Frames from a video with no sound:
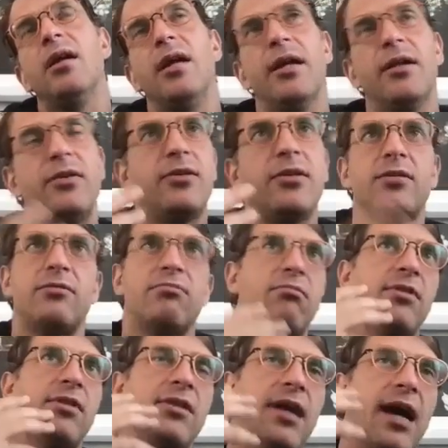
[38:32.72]
it's just
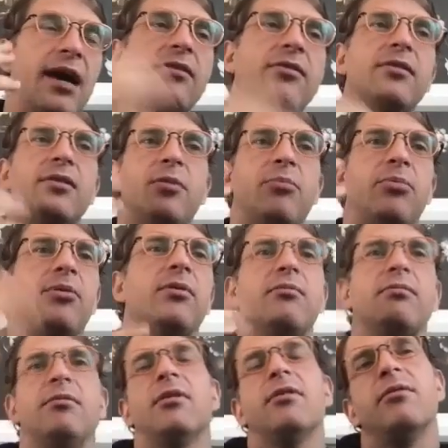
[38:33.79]
thousands
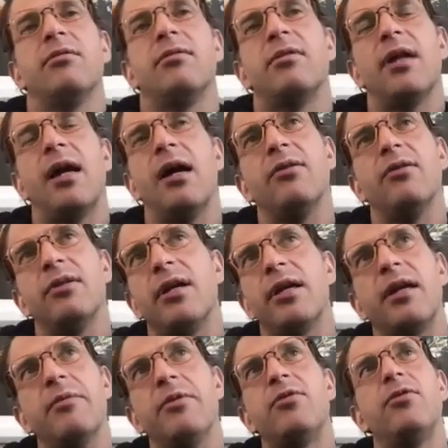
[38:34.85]
upon you know thousands like
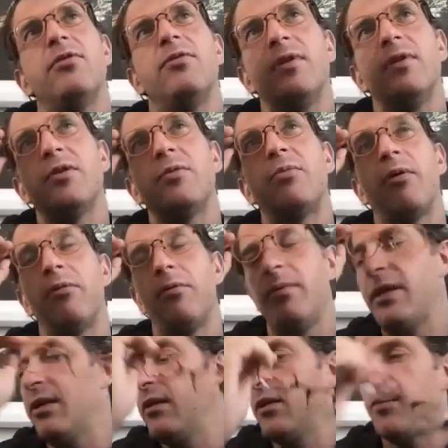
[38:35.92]
i mean truthfully there's
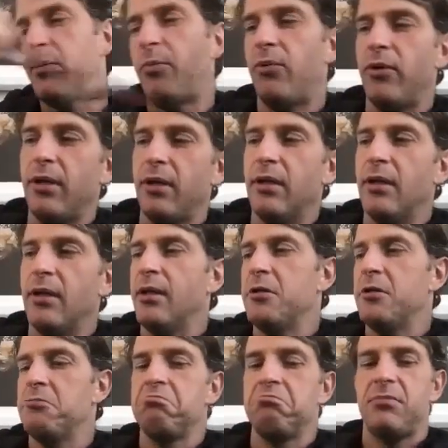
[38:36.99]
probably at this point
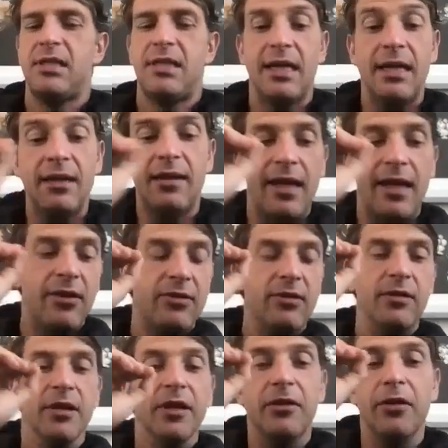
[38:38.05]

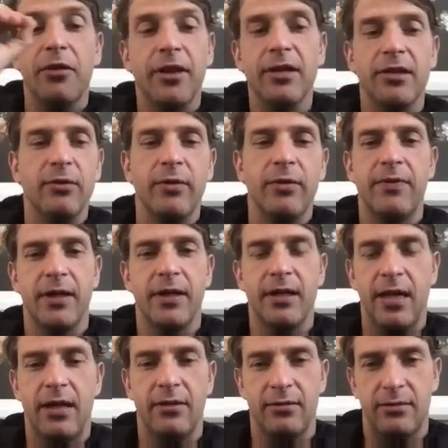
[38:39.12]
10,000 little things that we figured
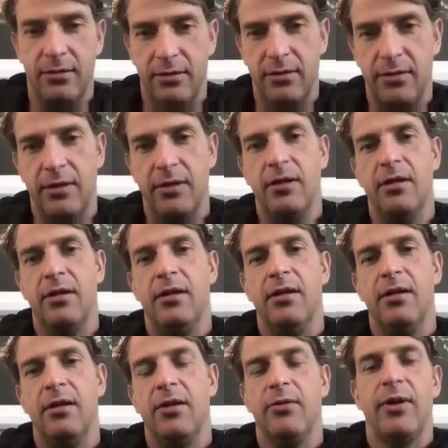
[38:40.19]
out
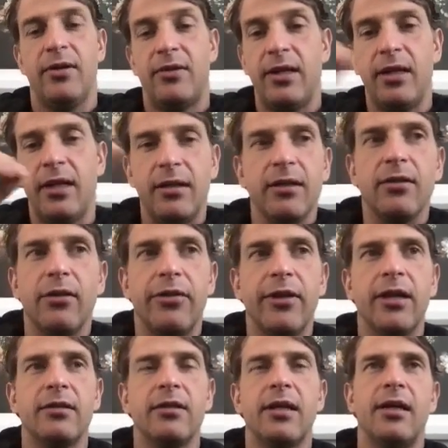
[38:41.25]
and when i say like little
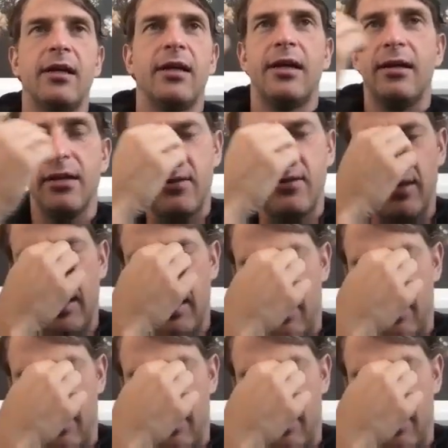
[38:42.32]
things like like it literally